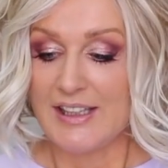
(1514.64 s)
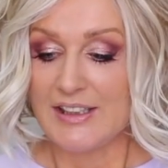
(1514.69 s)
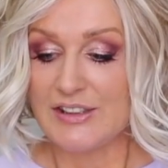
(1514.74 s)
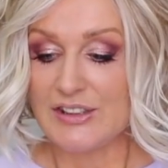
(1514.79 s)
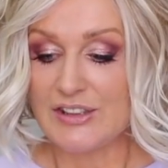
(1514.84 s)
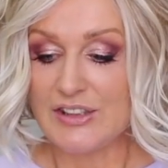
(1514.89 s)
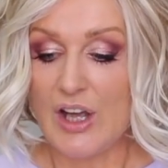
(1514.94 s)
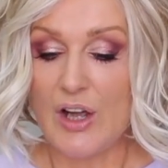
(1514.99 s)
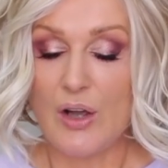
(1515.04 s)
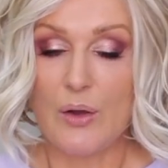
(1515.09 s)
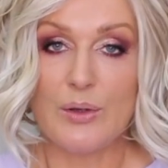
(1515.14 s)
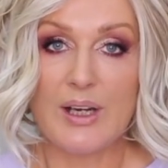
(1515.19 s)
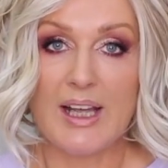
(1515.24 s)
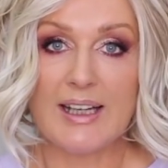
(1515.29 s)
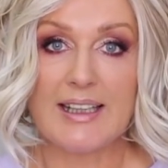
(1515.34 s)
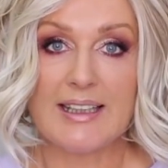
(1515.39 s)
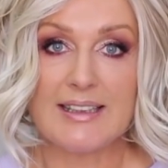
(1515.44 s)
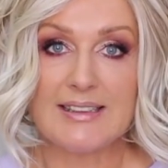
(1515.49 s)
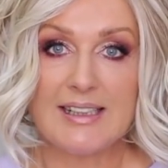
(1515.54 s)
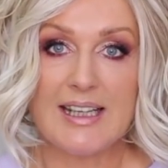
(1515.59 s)
so
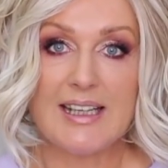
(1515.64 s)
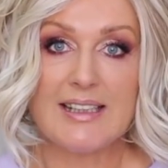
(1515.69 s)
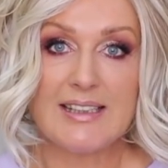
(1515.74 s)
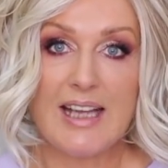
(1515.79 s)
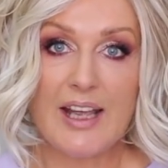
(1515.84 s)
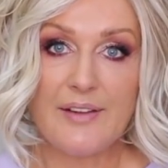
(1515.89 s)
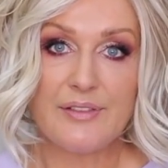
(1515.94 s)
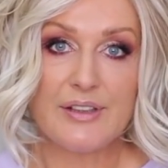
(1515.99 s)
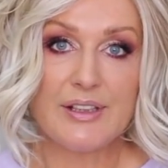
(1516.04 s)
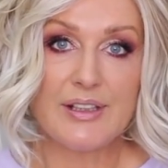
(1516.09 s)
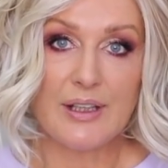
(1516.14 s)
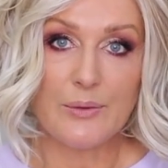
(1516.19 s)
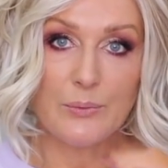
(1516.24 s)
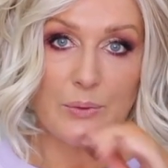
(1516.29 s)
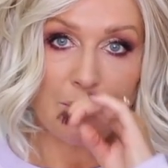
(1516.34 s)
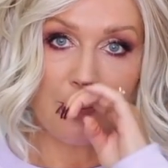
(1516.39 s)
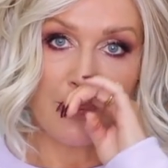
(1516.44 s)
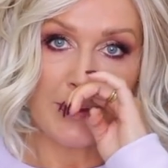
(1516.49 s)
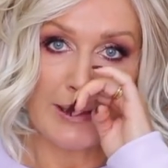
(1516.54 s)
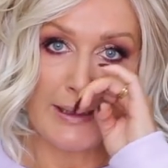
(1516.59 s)
like I said, everything
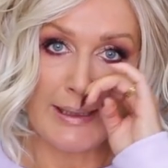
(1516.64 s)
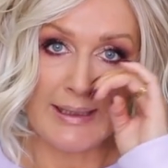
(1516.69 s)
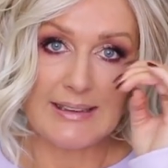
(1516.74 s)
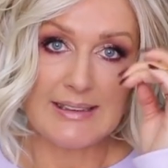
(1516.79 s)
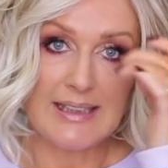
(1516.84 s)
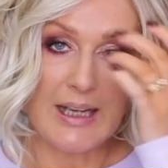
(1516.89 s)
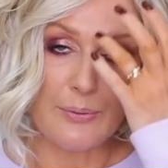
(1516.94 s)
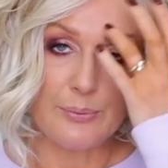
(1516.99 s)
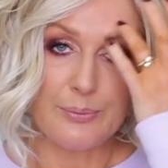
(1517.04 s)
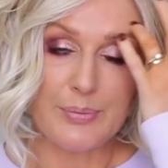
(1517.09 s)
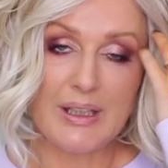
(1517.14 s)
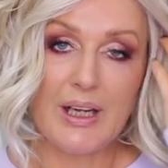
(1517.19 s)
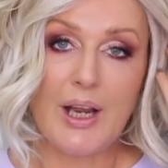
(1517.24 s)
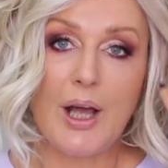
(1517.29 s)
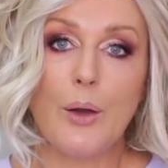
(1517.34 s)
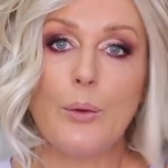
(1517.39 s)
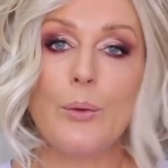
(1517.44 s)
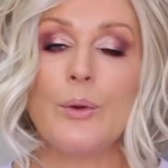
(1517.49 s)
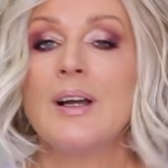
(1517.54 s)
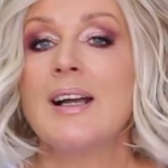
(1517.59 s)
will be linked down
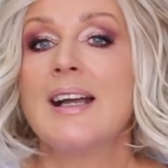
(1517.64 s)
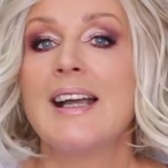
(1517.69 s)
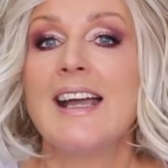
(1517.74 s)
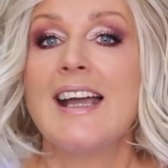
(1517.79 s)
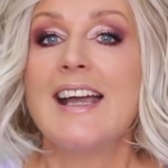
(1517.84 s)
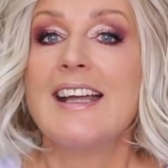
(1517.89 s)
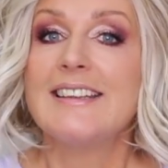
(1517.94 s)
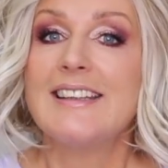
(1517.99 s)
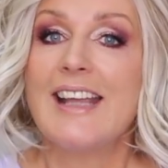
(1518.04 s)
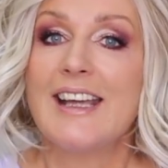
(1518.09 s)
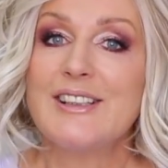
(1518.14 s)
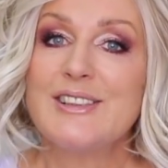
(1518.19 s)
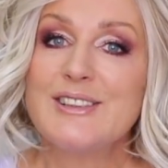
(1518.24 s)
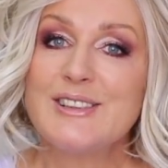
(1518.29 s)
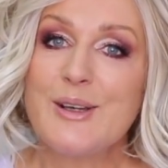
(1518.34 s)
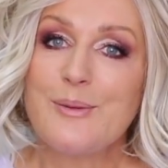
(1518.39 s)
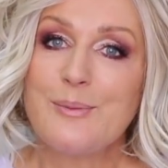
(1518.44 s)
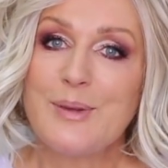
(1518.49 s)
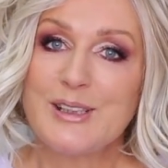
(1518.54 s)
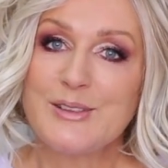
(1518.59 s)
below. Thank you
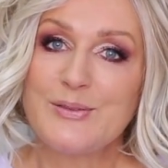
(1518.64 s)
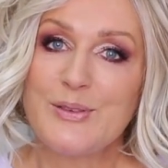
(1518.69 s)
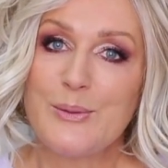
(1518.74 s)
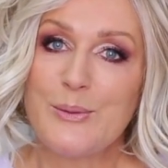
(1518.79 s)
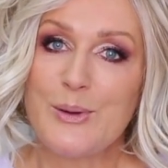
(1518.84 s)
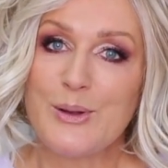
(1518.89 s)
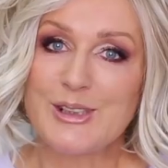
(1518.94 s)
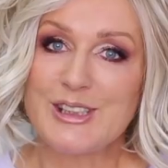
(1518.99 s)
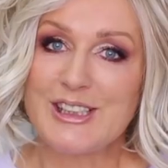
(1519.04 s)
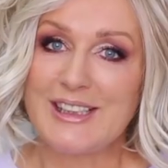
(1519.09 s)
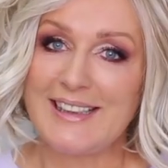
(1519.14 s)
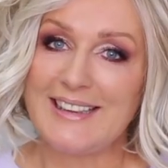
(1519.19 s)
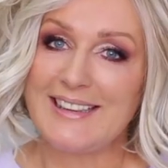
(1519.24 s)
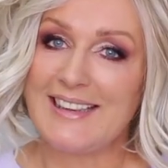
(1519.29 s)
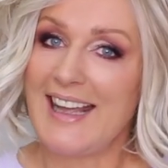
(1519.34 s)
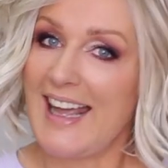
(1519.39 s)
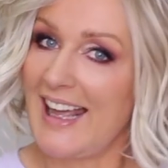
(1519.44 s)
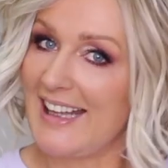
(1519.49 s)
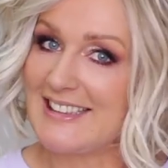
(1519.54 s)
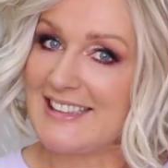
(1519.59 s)
so much for
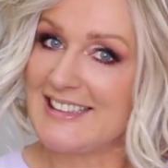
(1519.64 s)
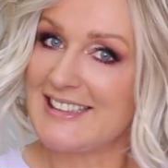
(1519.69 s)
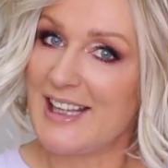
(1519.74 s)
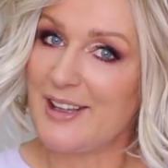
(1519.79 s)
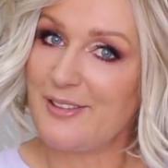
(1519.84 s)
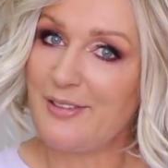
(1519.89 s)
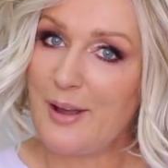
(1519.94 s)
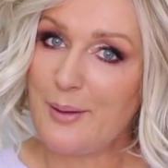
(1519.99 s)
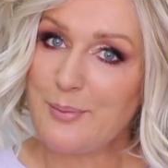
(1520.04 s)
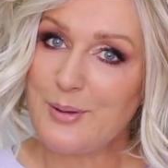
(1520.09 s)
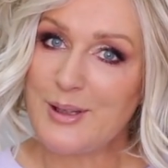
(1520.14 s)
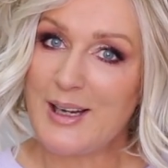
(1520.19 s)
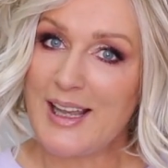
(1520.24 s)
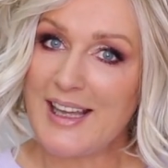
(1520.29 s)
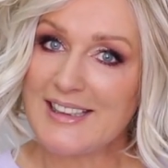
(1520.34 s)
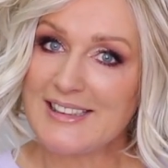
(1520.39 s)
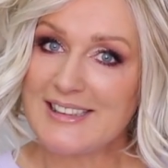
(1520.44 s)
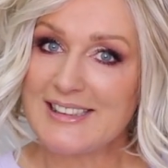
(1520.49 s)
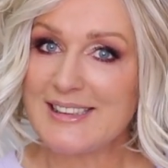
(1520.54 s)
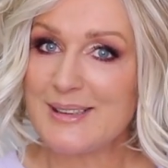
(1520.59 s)
watching, and stay
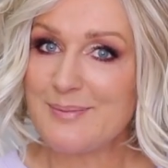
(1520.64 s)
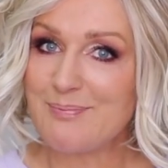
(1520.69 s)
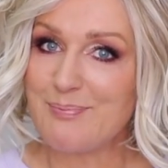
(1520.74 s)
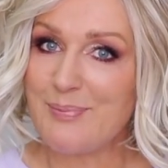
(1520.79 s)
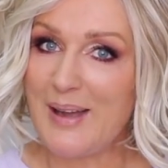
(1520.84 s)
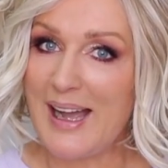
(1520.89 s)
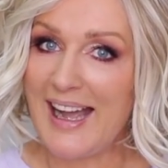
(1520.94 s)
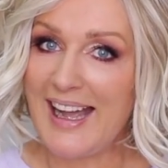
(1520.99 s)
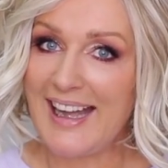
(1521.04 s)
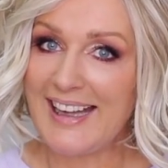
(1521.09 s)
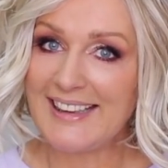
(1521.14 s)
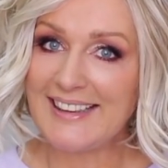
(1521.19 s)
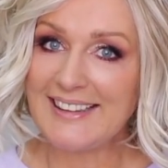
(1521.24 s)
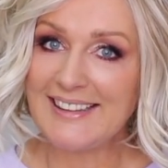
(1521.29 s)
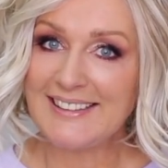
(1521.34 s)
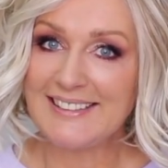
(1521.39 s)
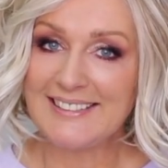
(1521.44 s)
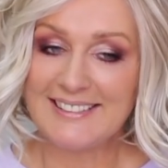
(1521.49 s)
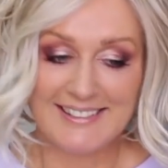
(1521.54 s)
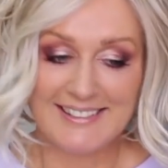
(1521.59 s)
fabulous. Bye.